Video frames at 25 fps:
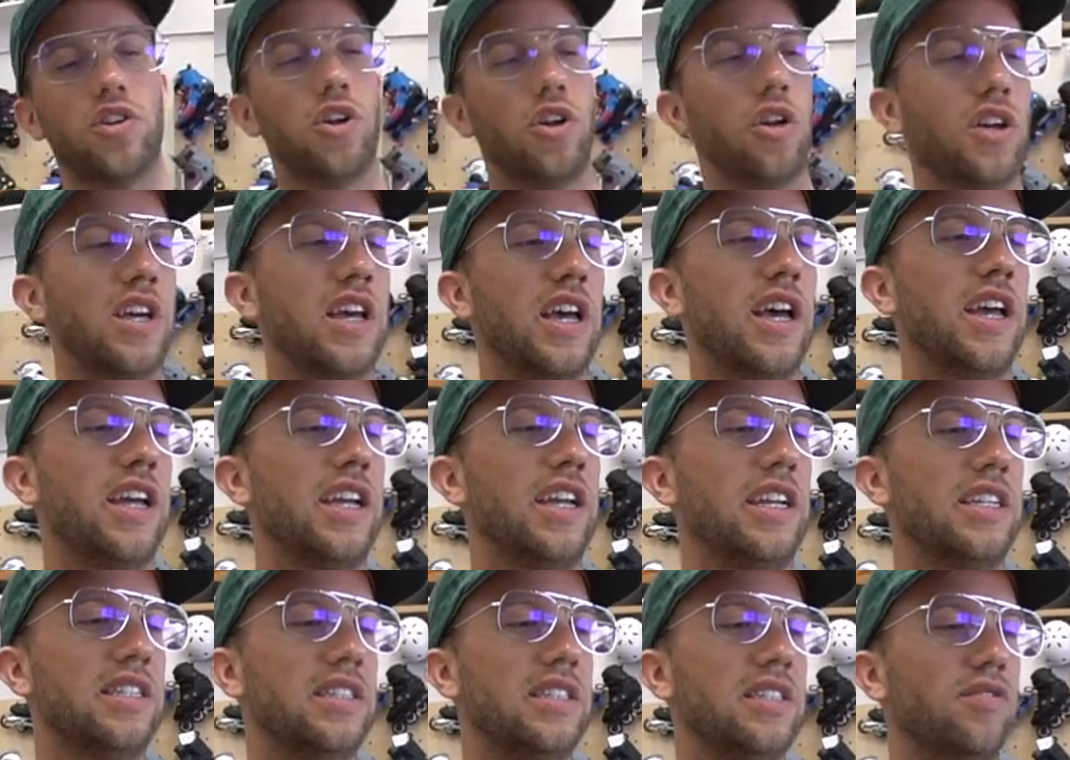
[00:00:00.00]
to look at
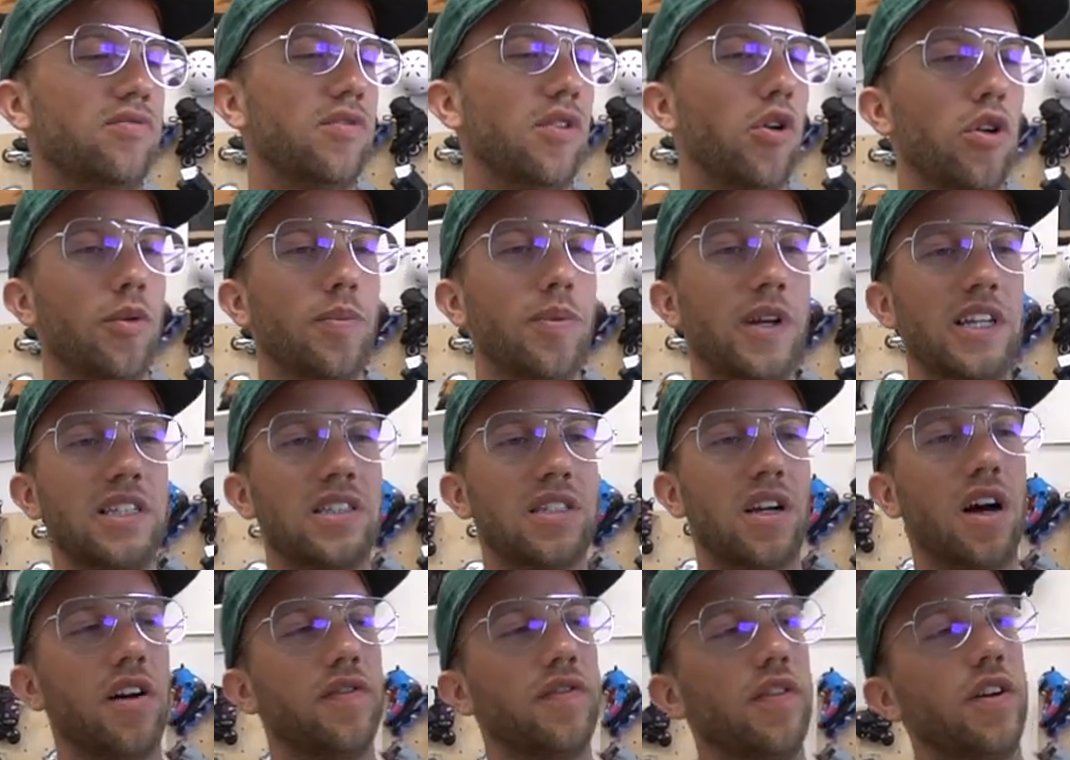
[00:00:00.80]
is
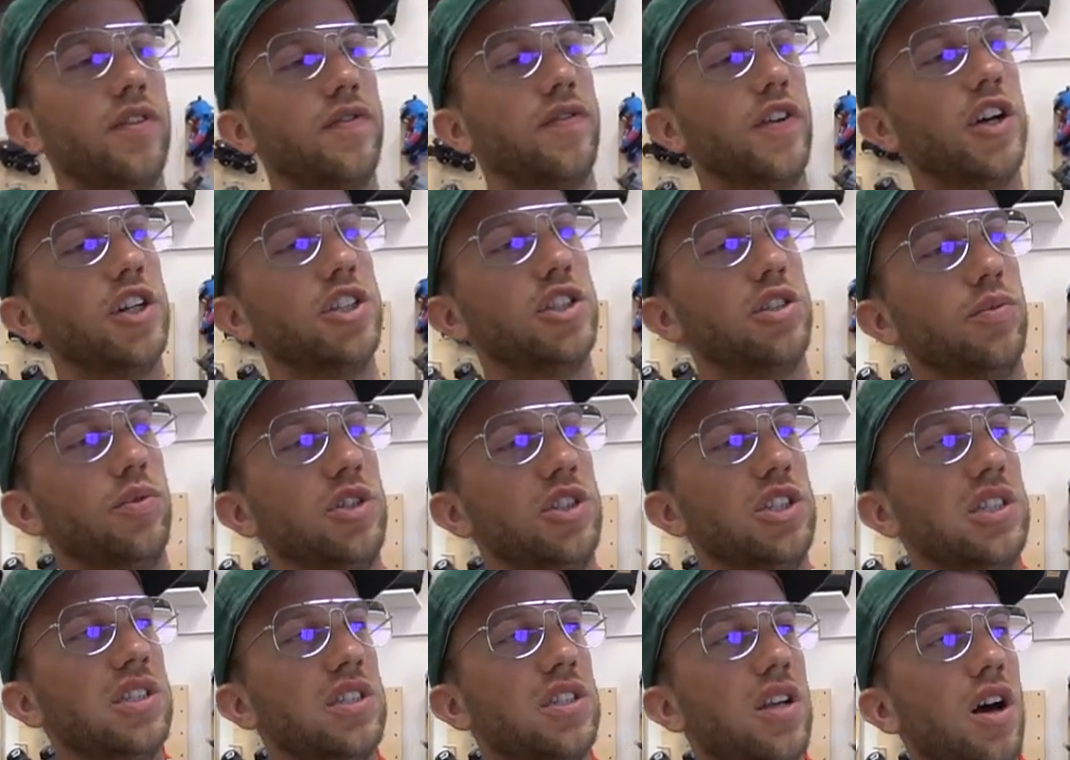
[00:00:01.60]
Rollerblade's other version,
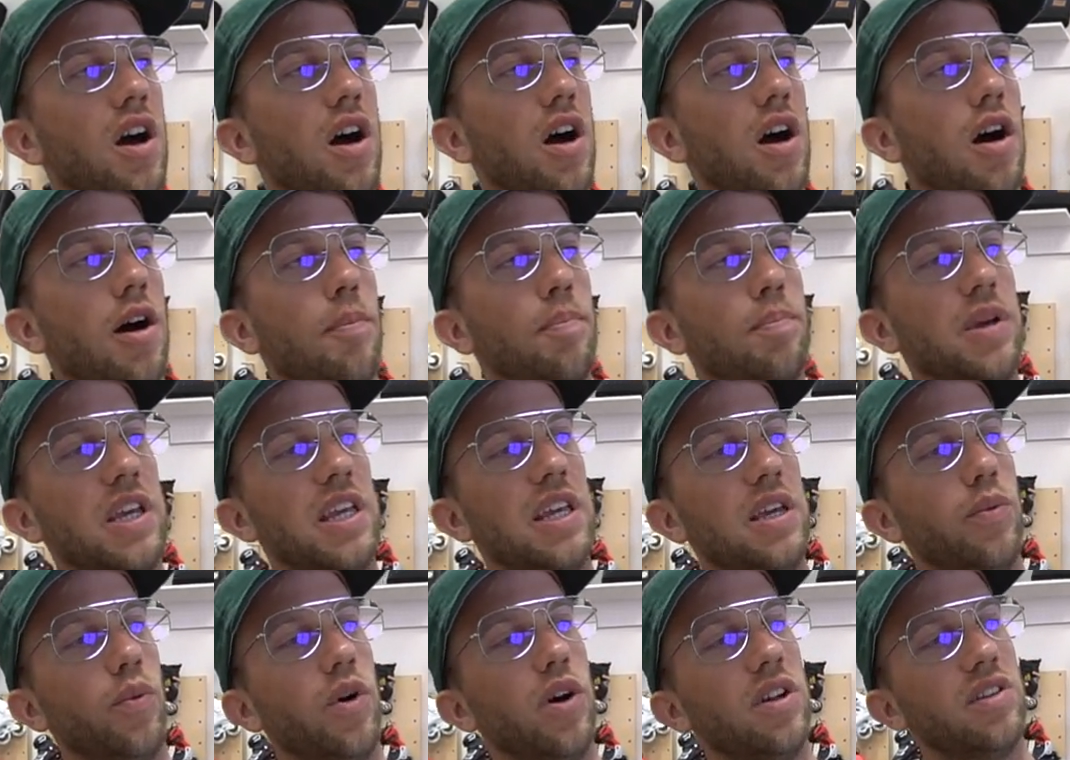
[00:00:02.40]
which is the
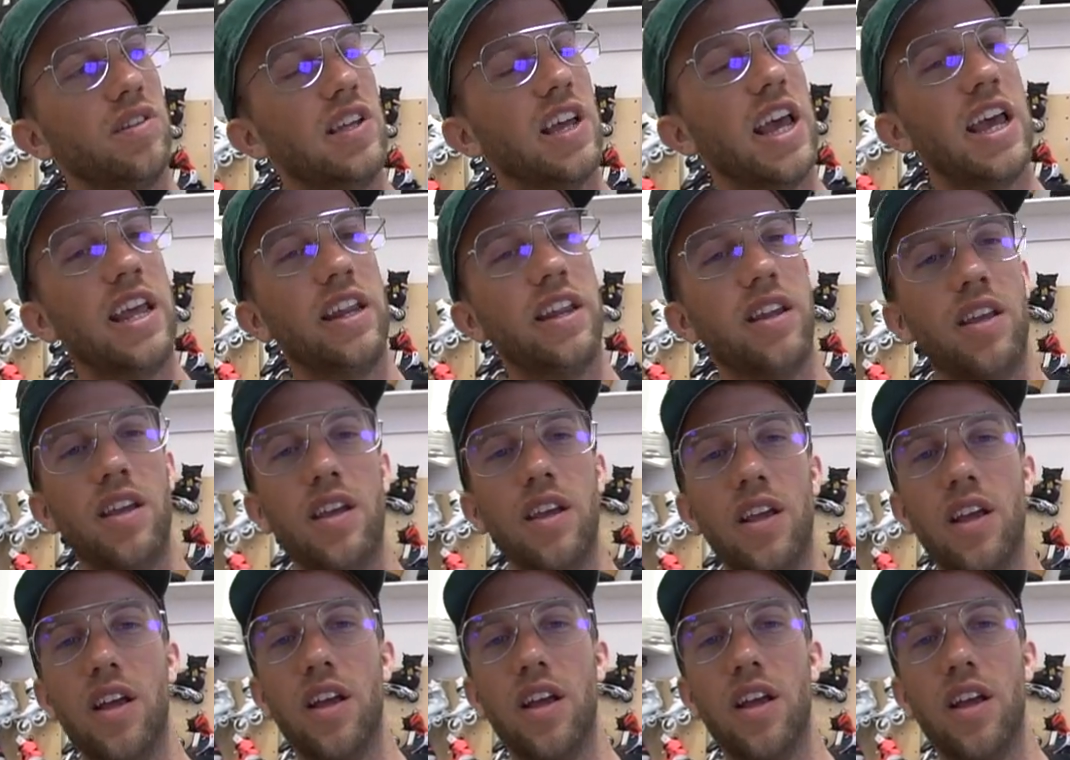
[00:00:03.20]
RB110.